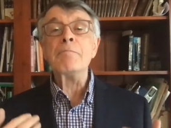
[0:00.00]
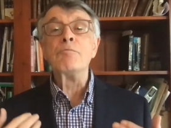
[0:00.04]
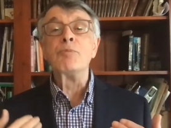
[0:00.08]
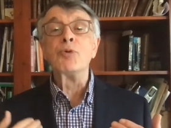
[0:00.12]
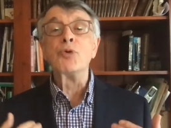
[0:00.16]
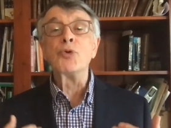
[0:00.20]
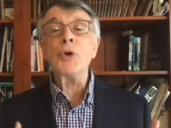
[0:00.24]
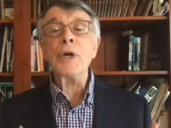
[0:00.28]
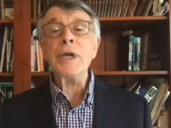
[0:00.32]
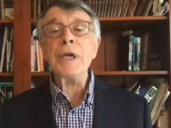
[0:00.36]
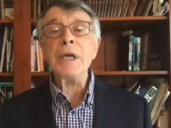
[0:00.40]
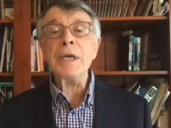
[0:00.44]

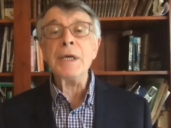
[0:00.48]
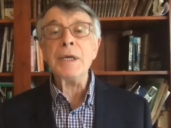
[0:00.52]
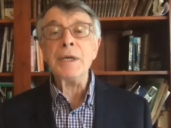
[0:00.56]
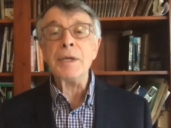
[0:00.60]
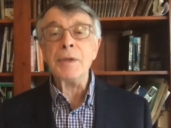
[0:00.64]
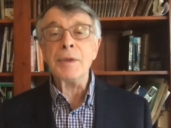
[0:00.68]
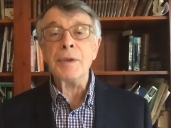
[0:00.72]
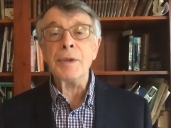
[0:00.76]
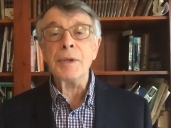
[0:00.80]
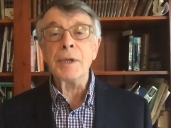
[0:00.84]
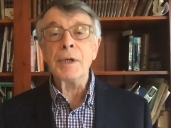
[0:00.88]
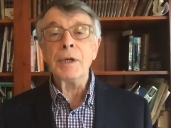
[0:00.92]

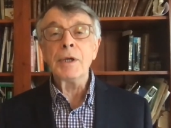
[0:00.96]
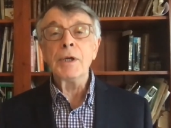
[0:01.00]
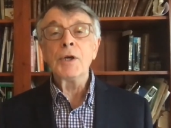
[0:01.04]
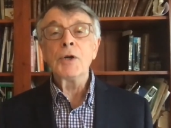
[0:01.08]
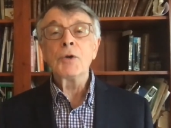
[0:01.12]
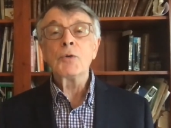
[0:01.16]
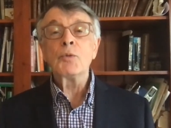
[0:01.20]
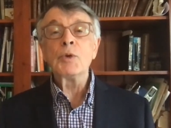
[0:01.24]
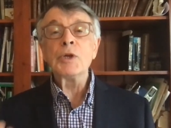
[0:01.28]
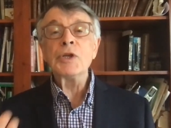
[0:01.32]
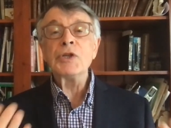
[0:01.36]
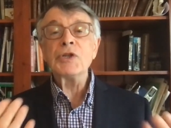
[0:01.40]
breathe,
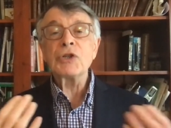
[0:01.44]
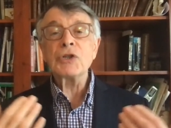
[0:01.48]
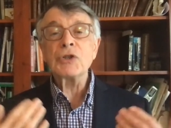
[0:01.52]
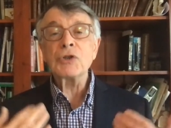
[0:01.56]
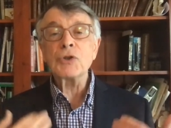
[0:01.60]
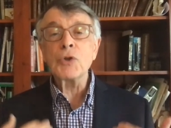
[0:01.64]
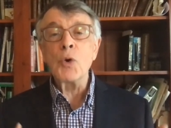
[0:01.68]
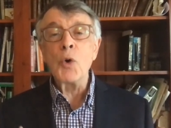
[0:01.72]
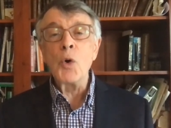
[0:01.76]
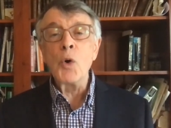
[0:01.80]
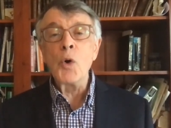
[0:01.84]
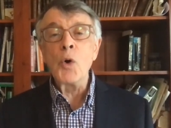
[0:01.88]

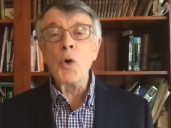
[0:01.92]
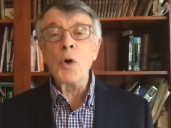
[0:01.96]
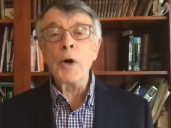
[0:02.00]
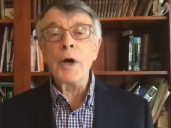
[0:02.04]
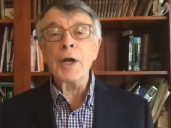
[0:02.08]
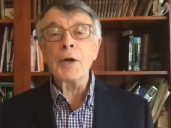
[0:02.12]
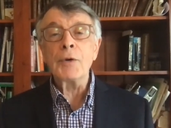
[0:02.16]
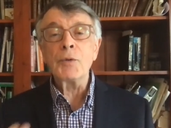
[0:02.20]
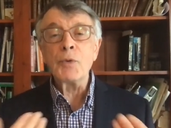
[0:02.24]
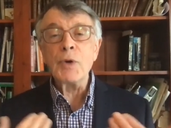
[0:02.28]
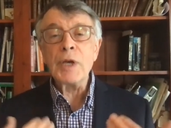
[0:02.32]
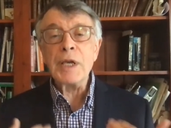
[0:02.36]
restore
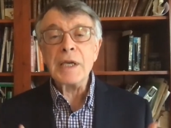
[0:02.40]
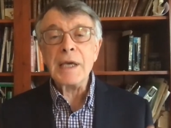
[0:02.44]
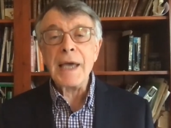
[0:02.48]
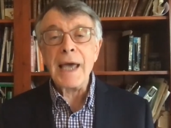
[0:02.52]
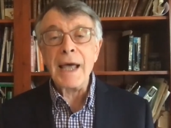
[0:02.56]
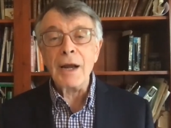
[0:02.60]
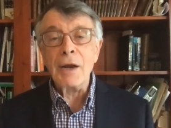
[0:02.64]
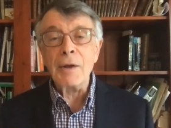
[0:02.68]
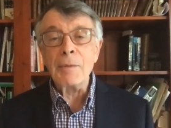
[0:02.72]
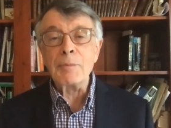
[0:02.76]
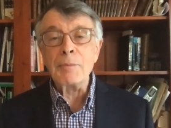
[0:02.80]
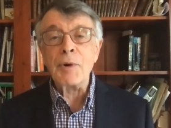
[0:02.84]
and
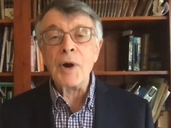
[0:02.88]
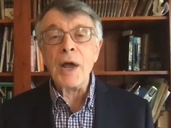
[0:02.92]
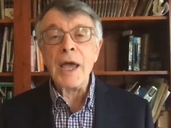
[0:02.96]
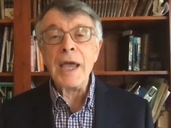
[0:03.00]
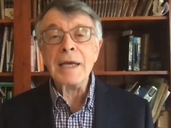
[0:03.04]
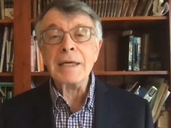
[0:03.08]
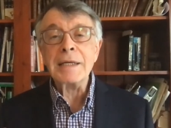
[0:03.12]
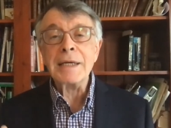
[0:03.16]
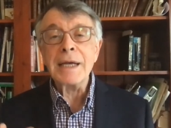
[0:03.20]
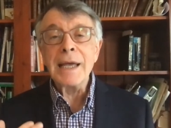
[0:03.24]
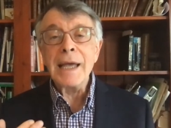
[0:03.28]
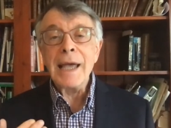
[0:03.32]

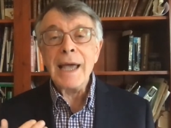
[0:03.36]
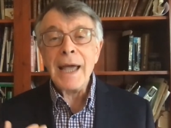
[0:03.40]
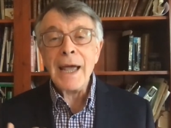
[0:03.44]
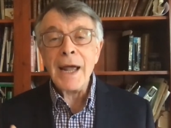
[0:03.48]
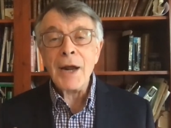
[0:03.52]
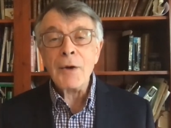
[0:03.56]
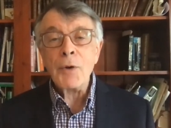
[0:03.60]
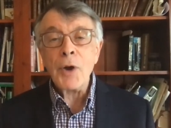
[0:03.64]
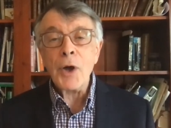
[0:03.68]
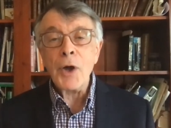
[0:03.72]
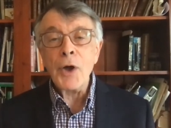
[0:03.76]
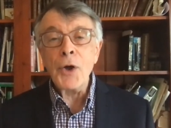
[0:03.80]
recalibrate
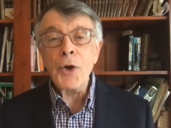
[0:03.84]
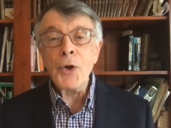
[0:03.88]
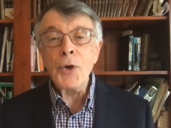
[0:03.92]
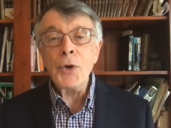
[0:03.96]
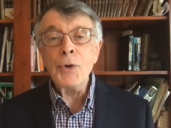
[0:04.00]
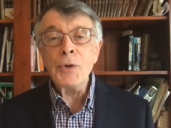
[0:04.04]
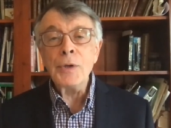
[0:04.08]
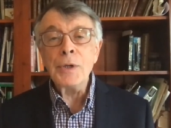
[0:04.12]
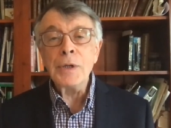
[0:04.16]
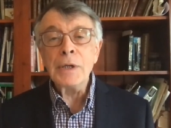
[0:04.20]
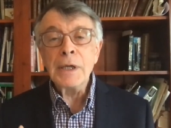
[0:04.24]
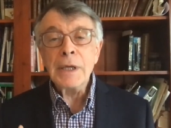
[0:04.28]
our
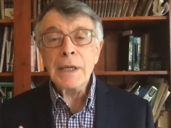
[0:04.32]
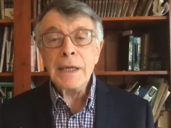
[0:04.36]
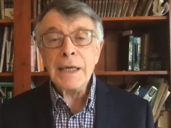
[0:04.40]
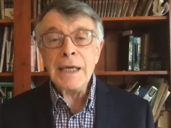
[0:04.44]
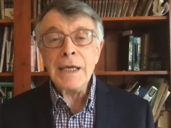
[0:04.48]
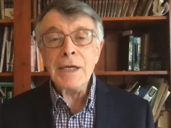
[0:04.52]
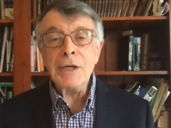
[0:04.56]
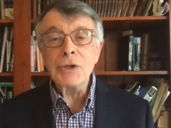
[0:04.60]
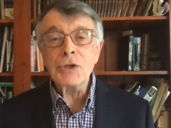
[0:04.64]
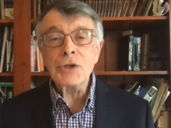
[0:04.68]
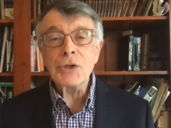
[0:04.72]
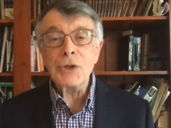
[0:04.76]
own
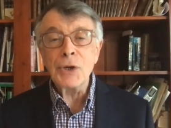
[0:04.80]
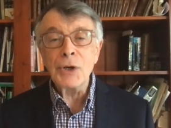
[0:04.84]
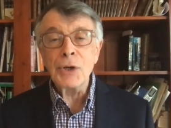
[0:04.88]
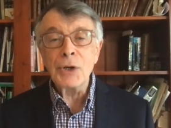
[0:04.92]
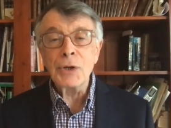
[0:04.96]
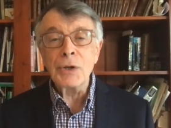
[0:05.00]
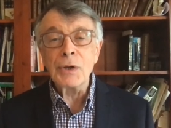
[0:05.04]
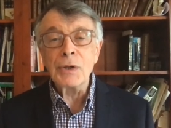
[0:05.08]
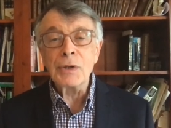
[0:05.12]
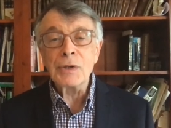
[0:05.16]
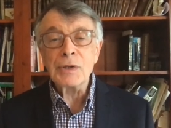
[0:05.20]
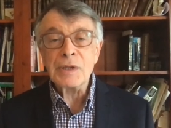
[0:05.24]

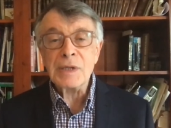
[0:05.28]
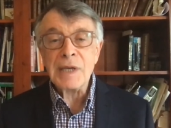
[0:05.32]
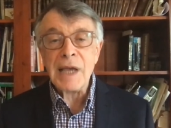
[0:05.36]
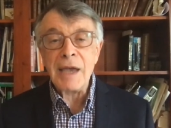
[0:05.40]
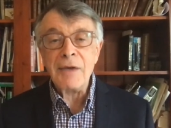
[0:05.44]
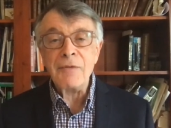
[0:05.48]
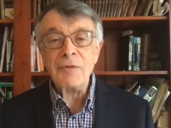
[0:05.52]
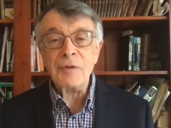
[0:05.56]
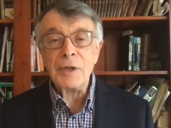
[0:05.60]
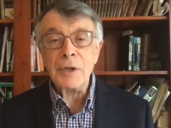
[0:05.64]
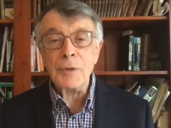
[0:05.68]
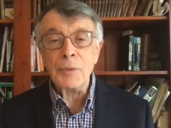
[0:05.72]
internal
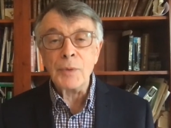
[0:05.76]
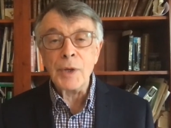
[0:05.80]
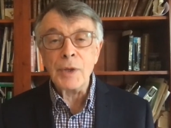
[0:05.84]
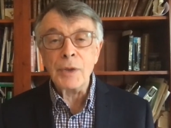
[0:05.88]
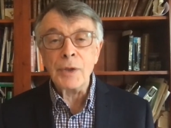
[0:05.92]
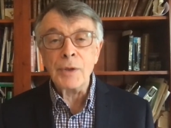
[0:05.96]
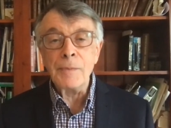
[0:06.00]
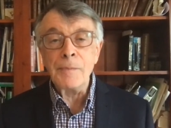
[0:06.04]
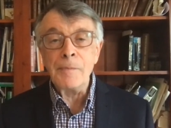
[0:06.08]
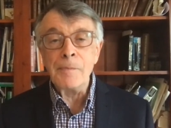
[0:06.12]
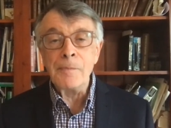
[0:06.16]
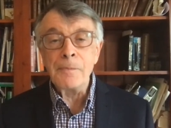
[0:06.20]
safety
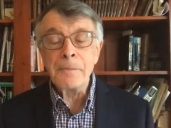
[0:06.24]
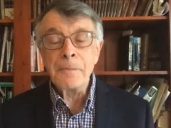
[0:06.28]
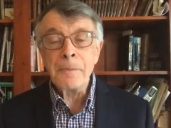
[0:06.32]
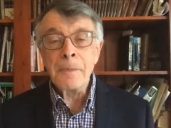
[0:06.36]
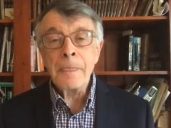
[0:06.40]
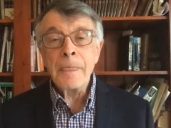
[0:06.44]
rhythm.